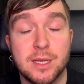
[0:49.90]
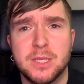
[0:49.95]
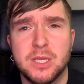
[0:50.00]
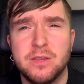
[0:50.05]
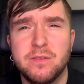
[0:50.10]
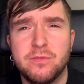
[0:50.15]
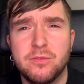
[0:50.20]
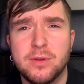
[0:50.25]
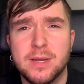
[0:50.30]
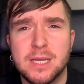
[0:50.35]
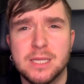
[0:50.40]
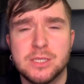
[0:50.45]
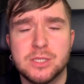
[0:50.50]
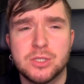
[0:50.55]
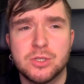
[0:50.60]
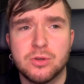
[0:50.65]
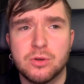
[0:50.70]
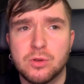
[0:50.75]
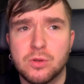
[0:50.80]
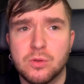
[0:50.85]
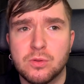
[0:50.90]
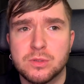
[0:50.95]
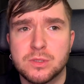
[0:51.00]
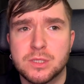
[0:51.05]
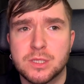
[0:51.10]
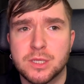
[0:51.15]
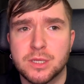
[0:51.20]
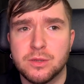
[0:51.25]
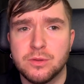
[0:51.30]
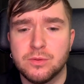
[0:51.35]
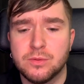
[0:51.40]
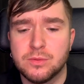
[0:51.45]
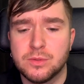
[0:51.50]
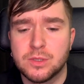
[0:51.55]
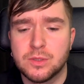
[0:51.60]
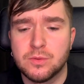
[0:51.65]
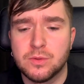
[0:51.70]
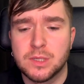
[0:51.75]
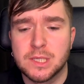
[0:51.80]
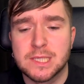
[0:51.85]
you've really struggled to,
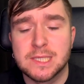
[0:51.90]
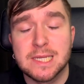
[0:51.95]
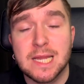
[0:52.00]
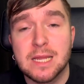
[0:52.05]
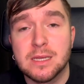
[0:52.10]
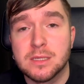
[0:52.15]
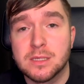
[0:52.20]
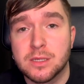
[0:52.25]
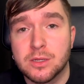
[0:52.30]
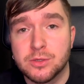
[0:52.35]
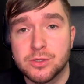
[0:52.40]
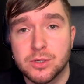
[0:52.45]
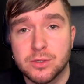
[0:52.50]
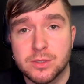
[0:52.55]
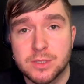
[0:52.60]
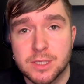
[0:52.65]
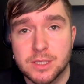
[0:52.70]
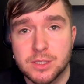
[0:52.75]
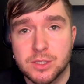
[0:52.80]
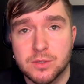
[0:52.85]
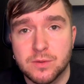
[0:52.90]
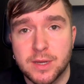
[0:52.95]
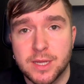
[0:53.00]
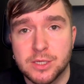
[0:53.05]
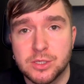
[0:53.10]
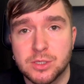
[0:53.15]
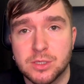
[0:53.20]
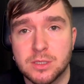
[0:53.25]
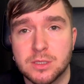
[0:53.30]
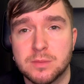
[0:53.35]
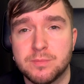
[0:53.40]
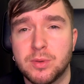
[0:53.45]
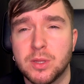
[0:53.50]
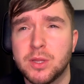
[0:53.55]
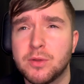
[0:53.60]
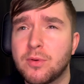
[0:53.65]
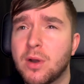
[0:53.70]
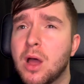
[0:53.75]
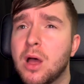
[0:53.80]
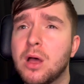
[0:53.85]
to understand social situations. But
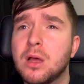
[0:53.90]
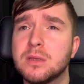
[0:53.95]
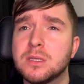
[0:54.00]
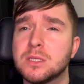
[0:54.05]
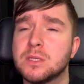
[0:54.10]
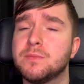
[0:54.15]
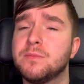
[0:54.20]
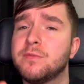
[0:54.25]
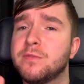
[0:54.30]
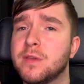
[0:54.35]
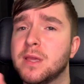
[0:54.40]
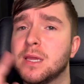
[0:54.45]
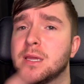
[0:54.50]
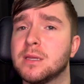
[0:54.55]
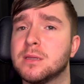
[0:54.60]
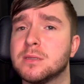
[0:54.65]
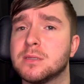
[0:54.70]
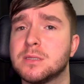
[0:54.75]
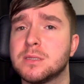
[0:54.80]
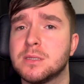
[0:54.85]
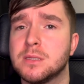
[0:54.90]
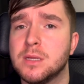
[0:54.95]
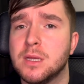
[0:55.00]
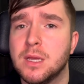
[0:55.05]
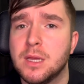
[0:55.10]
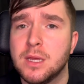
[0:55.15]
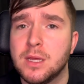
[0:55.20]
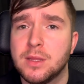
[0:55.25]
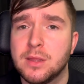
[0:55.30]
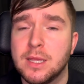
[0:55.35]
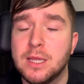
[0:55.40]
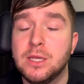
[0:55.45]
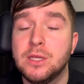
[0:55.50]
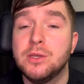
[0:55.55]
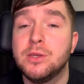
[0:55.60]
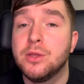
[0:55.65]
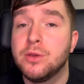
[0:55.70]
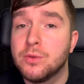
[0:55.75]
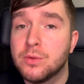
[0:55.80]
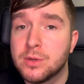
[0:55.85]
there are some things that you
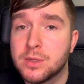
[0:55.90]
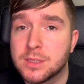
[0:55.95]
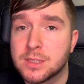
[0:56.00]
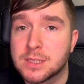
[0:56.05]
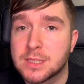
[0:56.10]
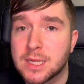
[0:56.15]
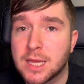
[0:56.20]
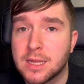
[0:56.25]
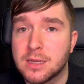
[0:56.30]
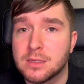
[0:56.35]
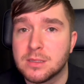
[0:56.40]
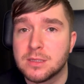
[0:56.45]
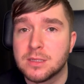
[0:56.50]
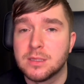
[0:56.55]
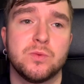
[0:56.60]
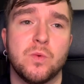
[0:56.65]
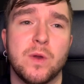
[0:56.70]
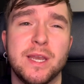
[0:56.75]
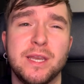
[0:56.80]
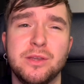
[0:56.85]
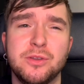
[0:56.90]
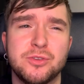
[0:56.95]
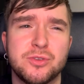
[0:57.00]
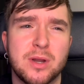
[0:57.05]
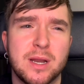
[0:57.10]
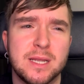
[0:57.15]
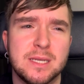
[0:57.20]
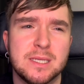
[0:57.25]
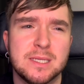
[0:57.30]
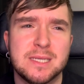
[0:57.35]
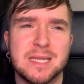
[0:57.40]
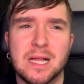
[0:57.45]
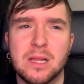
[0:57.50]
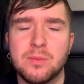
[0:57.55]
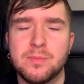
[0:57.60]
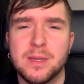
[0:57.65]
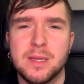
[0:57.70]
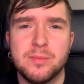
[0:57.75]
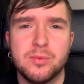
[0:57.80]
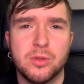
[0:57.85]
do understand. When you try to tell
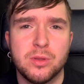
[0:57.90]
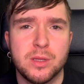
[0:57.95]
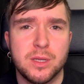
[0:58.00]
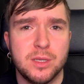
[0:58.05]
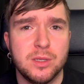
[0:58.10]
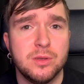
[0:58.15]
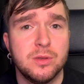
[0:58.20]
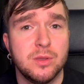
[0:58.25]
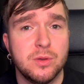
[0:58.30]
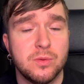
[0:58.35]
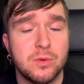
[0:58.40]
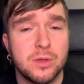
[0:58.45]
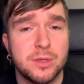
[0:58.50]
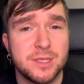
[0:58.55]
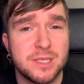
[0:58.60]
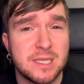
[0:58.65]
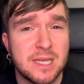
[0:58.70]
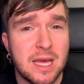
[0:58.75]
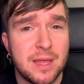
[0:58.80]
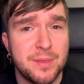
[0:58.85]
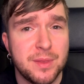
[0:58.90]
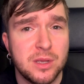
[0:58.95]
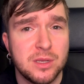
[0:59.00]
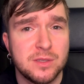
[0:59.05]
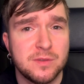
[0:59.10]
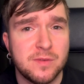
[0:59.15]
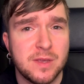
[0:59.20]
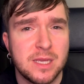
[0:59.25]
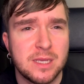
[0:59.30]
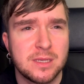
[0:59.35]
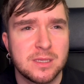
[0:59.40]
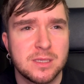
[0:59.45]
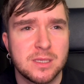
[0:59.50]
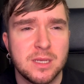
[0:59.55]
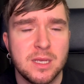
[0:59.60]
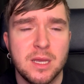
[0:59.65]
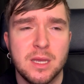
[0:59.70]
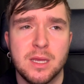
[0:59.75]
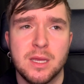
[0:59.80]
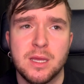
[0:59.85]
people that you do understand those
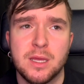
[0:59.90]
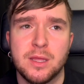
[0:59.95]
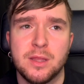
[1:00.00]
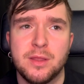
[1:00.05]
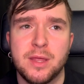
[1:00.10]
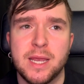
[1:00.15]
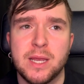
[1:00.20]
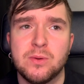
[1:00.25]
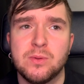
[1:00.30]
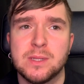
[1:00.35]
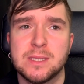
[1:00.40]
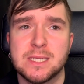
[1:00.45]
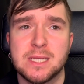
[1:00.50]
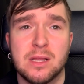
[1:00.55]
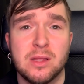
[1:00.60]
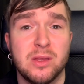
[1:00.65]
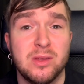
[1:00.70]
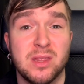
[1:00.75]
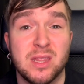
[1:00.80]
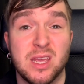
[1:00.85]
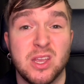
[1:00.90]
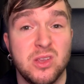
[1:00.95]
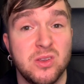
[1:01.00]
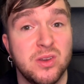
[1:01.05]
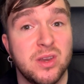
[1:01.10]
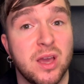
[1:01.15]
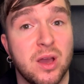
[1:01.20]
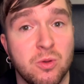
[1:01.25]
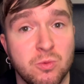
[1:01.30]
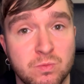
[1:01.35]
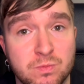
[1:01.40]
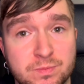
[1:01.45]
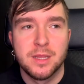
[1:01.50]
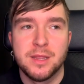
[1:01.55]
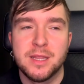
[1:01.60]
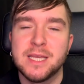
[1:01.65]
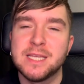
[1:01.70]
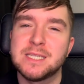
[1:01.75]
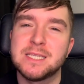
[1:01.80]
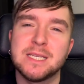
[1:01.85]
things, they will tell you that you don't.
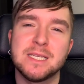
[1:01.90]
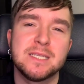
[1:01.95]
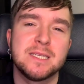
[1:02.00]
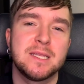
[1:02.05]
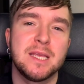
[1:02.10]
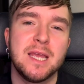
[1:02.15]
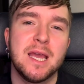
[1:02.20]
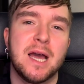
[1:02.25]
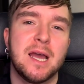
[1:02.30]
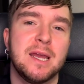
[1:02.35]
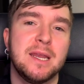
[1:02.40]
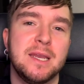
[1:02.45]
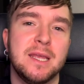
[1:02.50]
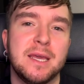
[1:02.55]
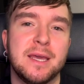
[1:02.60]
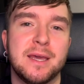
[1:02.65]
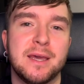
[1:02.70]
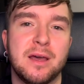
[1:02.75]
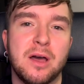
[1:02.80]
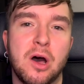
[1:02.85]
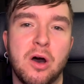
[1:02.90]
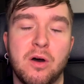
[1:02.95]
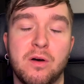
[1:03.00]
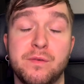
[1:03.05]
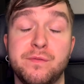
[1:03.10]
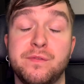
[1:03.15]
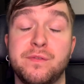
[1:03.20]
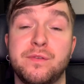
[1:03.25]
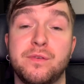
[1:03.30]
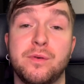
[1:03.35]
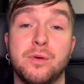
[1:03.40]
This is the idea of